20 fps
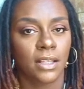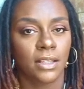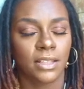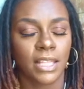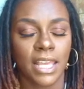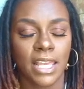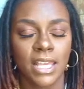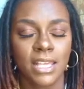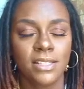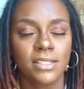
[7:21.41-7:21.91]

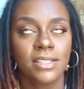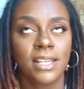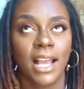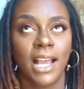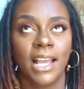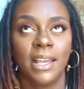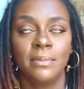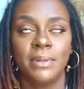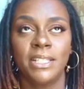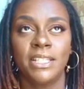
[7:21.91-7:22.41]
Like his
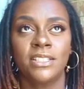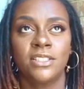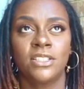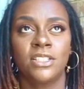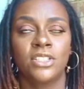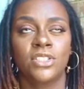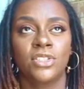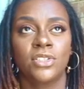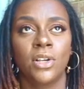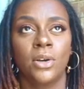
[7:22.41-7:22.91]
timing is
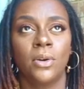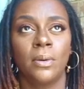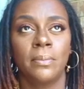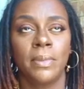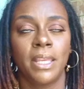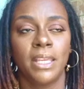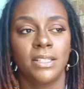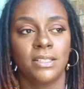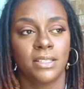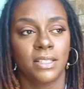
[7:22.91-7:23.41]
just so
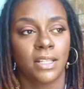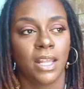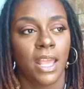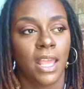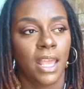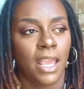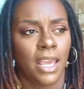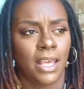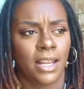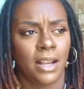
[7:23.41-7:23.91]
amazing.
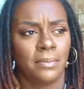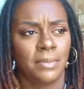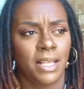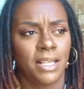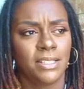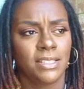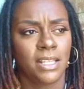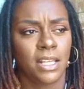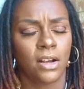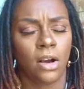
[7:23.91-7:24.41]
And I'm
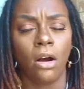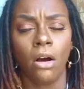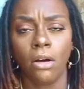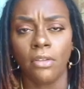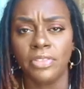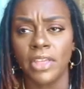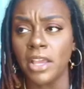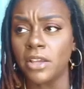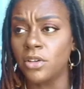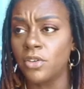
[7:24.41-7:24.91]
not saying,
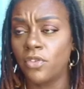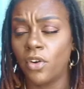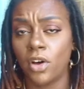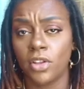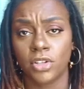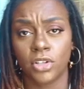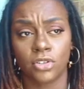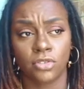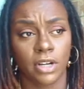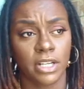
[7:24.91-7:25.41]
oh, thank you for
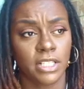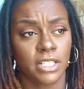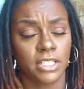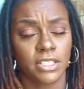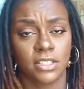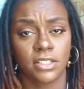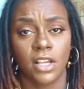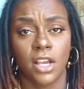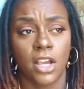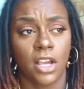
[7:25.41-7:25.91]
all the greatness.